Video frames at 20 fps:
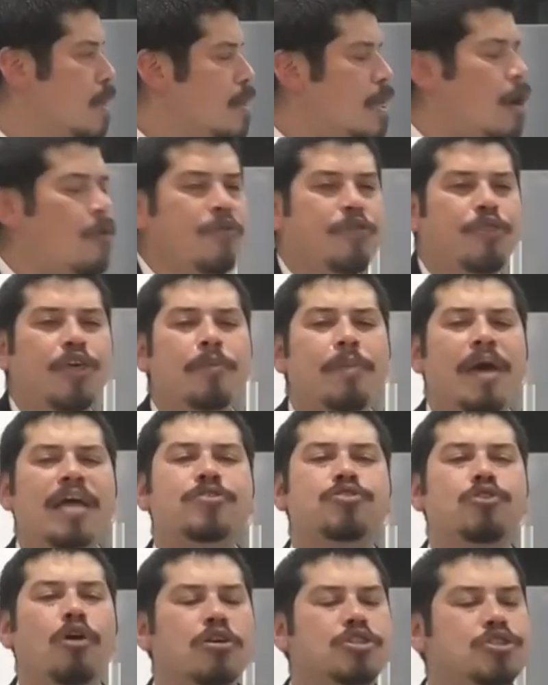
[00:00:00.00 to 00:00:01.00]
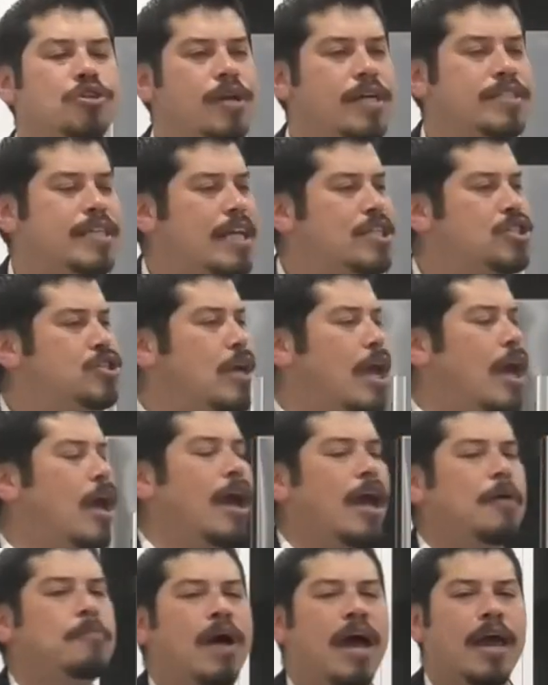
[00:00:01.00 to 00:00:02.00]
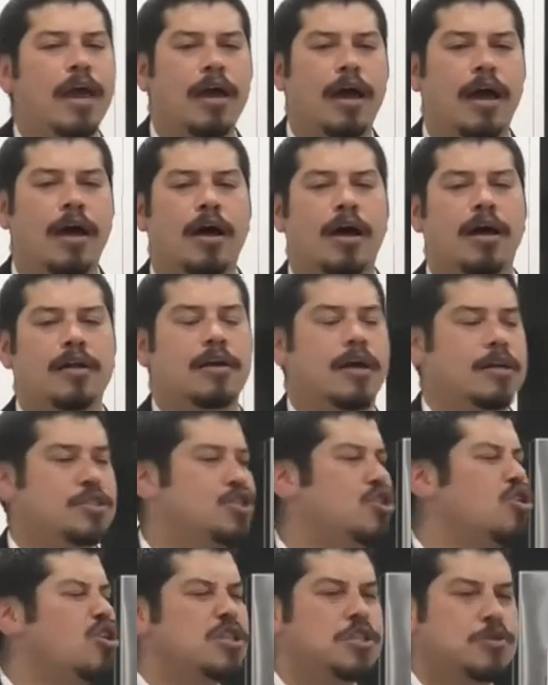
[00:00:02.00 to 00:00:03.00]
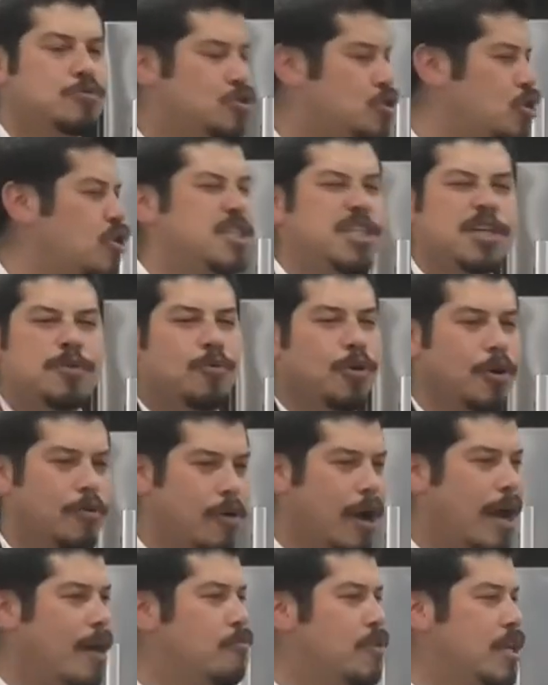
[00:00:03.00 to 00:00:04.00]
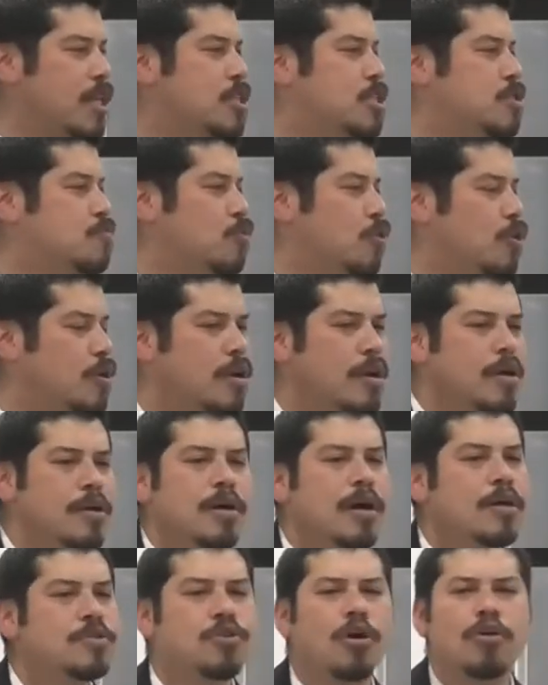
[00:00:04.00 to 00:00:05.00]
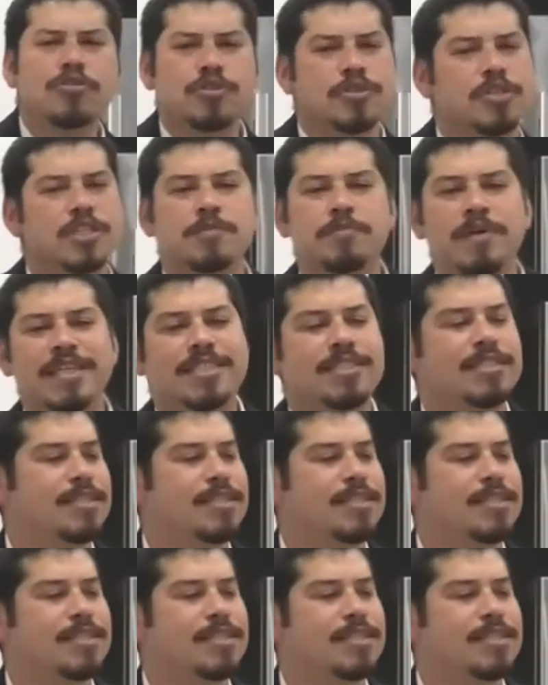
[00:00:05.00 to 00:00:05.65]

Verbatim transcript: Now, we think about doctrine as a, a, a, a church, churchy word, right? A religious word. Doctrine just means